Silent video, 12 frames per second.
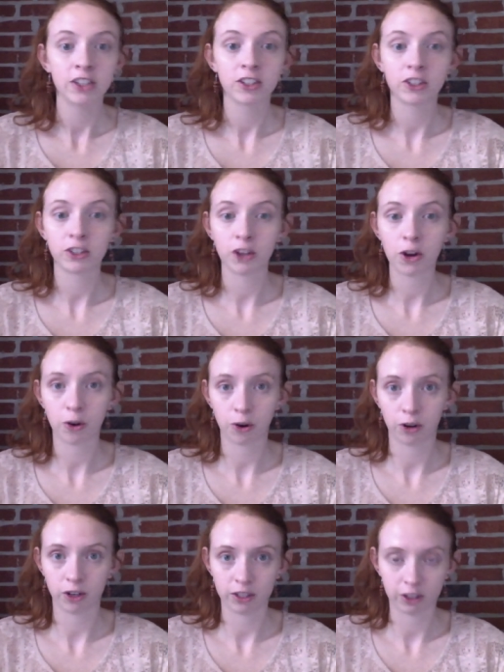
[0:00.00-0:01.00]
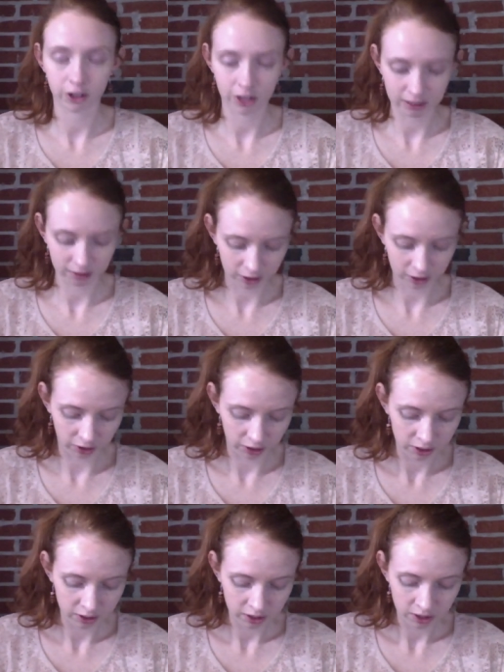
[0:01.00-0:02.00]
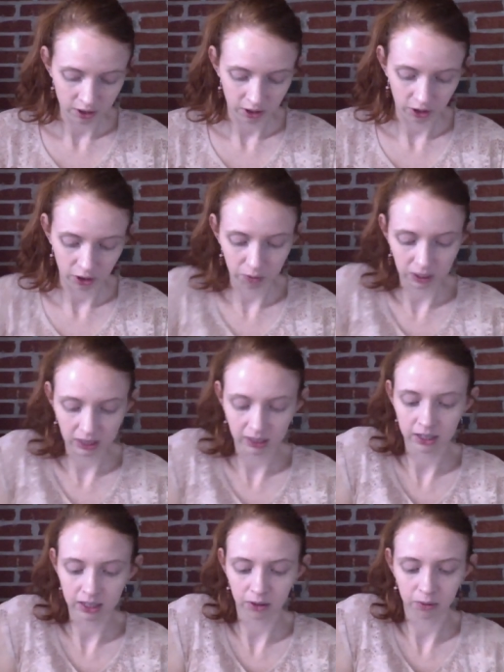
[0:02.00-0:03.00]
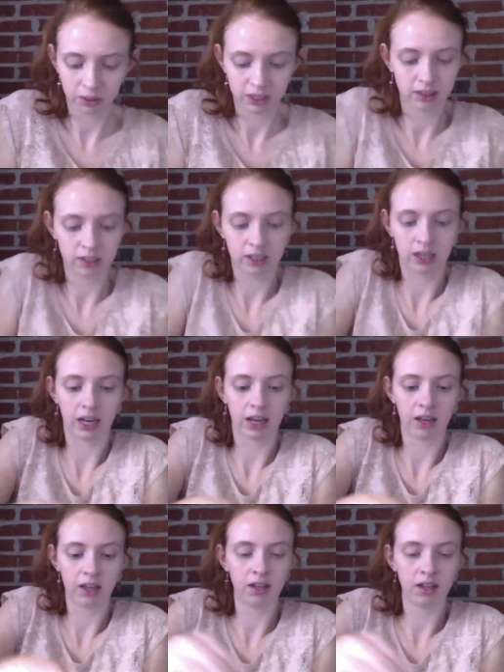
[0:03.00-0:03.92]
snow quartz, are the three little ones that I